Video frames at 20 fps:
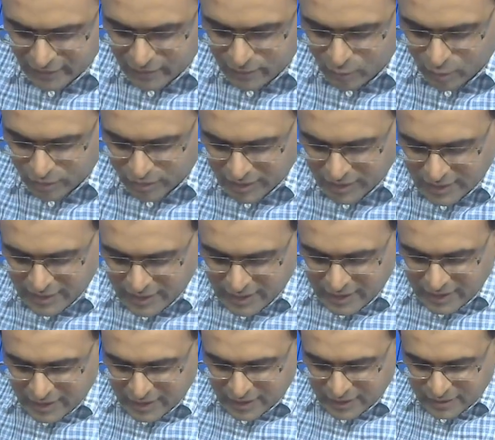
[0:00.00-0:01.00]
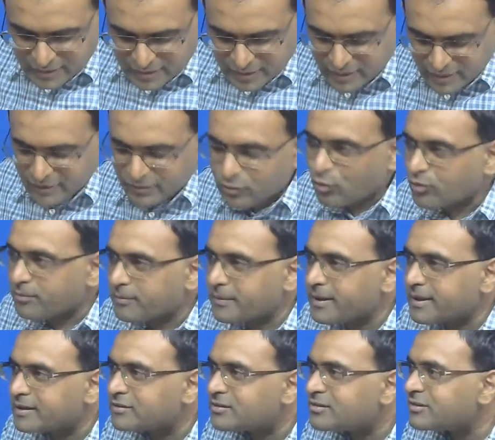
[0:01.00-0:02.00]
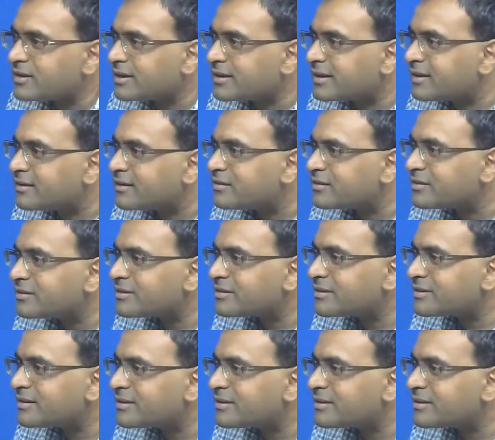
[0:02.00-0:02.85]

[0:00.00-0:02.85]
have about 3-4 minutes, I guess.